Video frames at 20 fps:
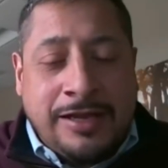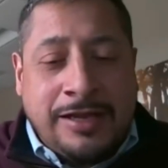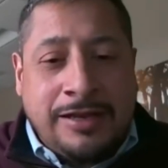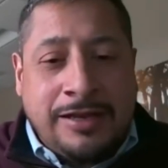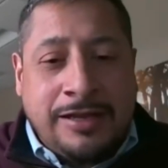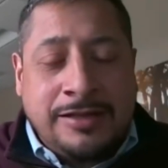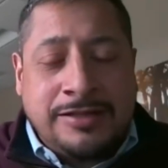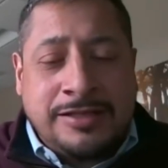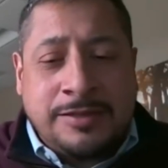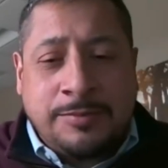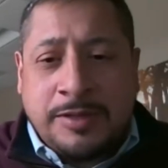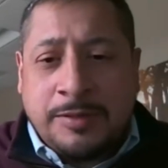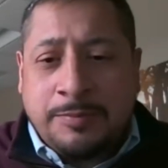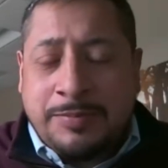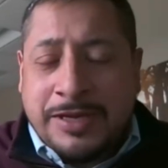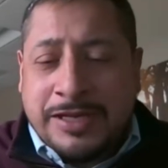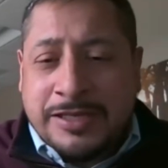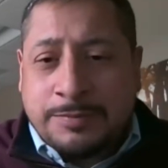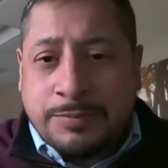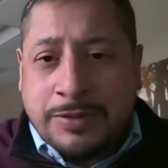and some of the
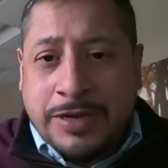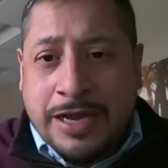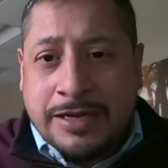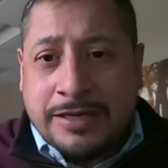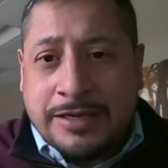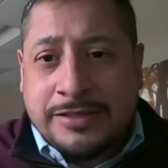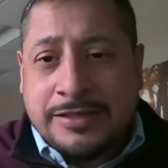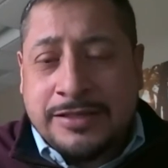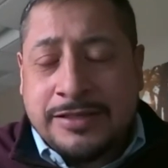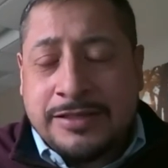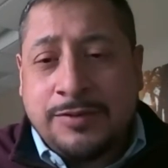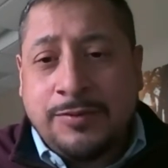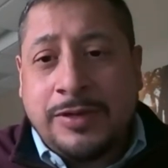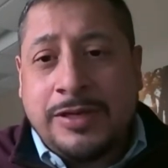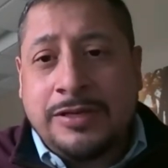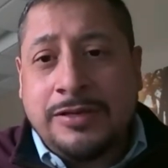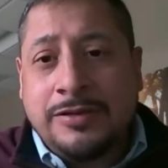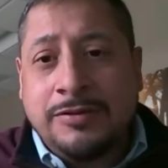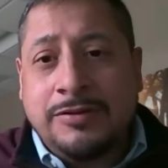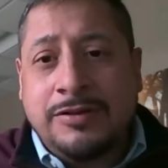best practices that we
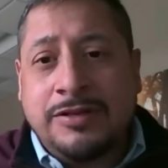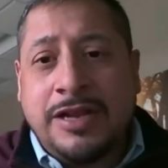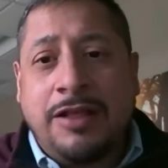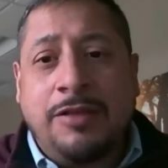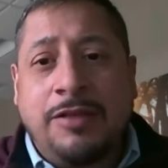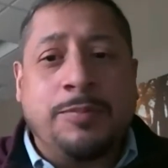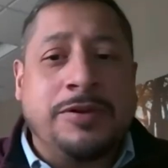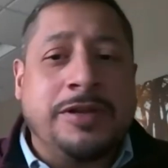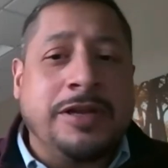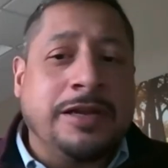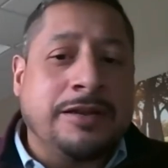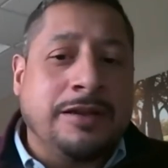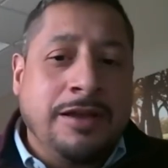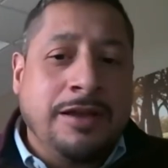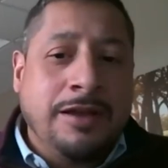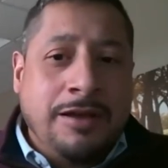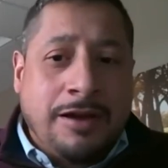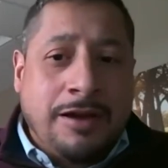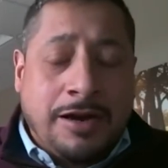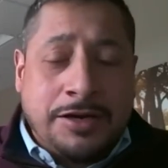can do to not only protect
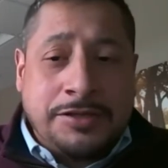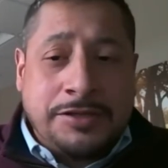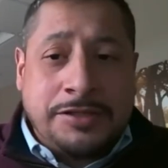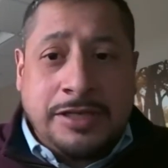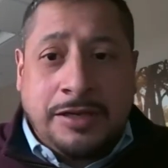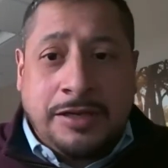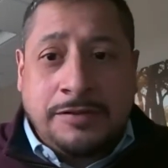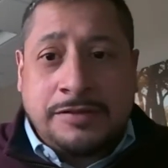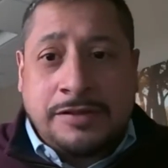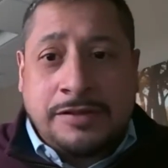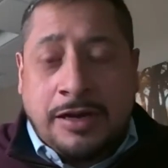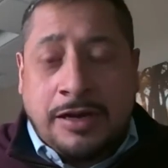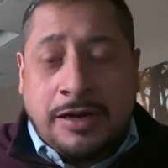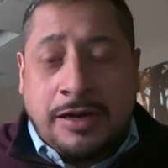ourselves,